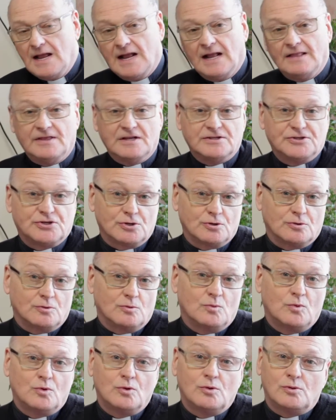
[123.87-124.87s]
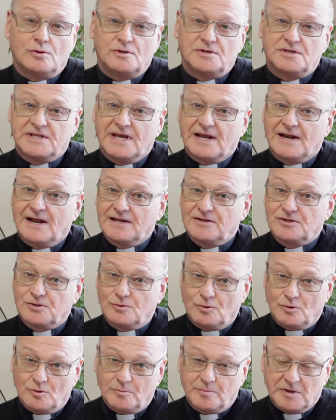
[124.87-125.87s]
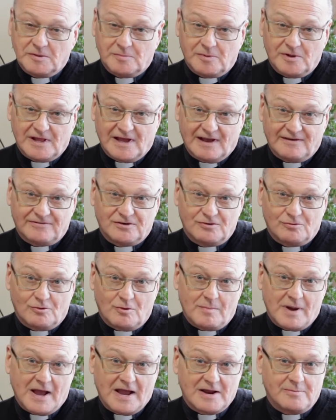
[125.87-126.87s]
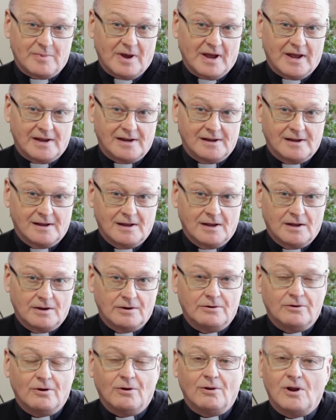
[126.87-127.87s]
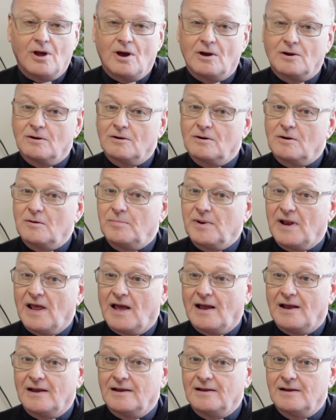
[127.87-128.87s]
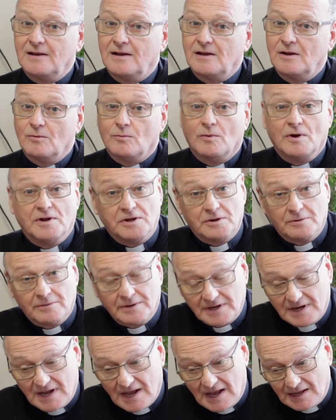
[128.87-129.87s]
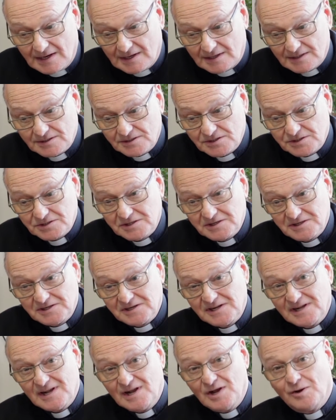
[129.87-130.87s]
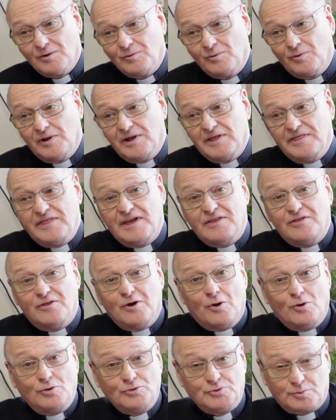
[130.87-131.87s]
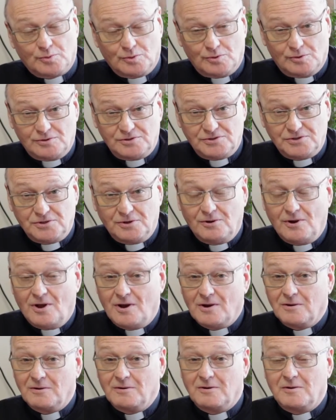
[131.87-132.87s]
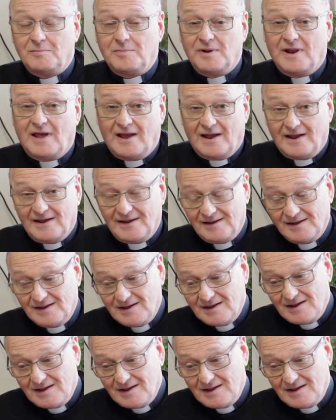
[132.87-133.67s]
And then certain rules that high school people have to abide by no longer apply when you're in college. And then those rules no longer apply